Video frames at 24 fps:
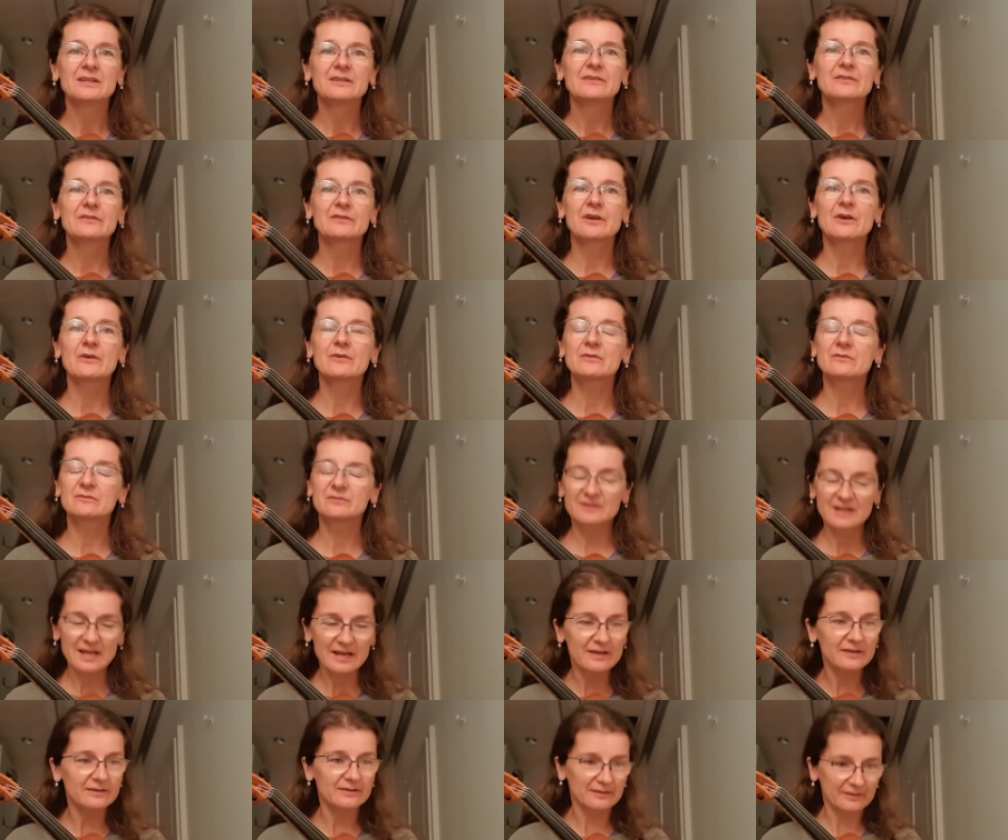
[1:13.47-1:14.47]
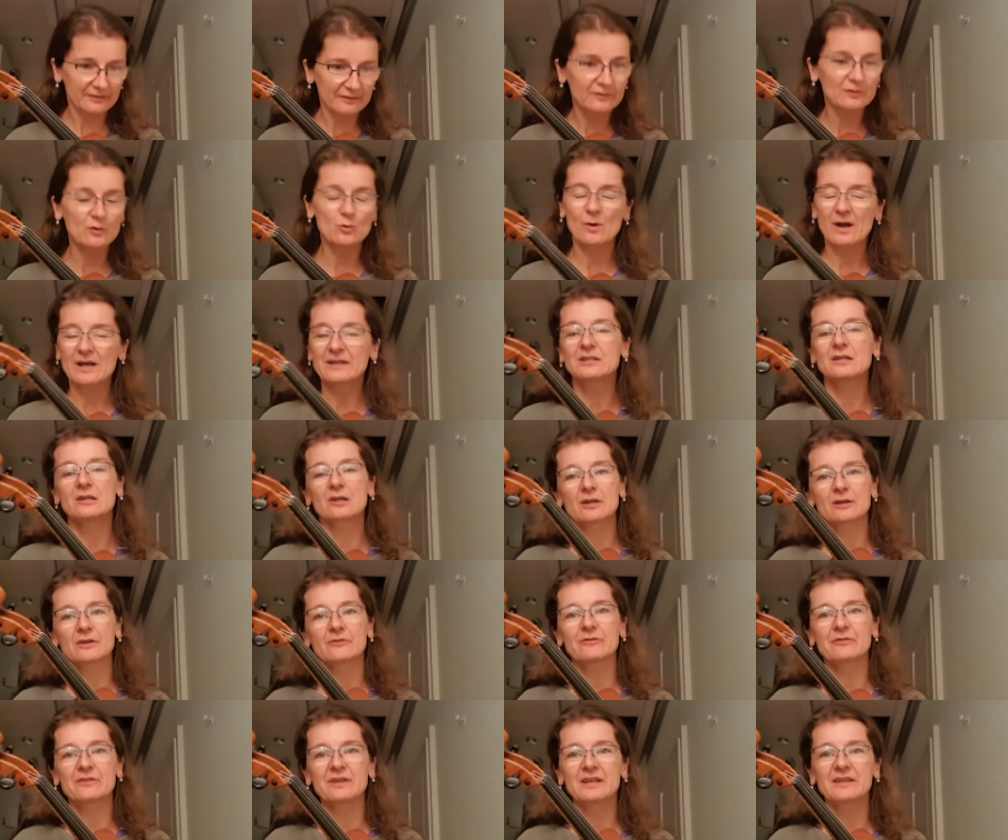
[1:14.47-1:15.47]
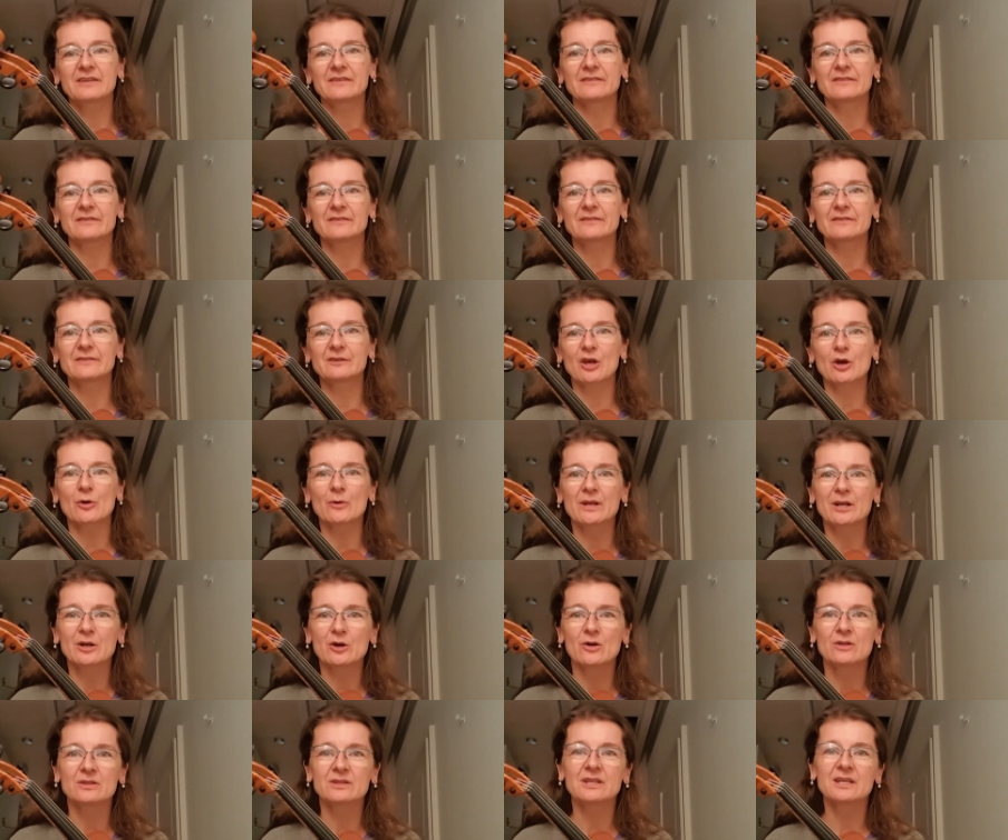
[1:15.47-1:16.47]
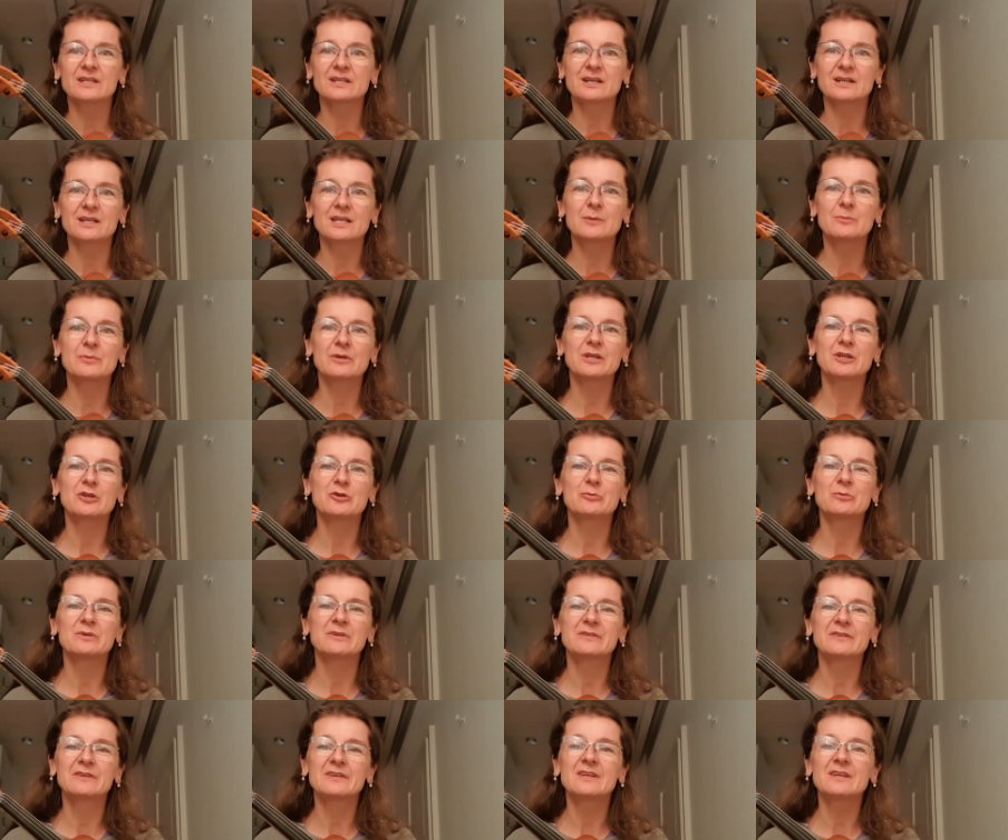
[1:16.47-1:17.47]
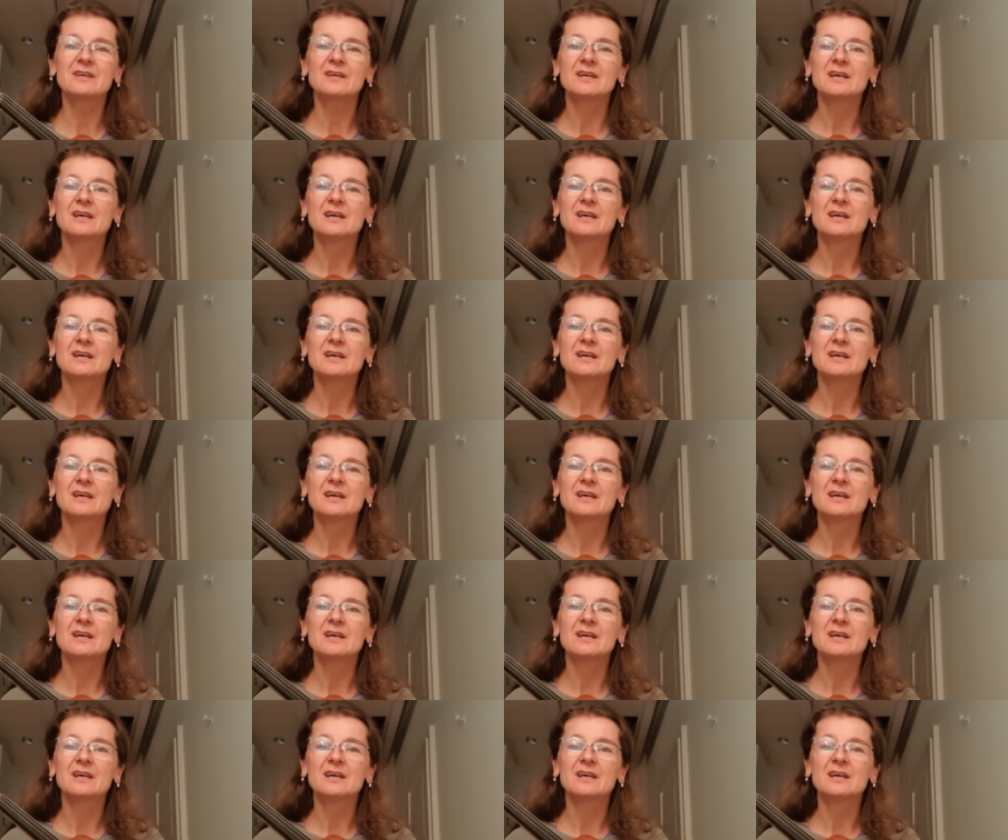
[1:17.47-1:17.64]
So there is quite a lot of things going on that are keeping you busy.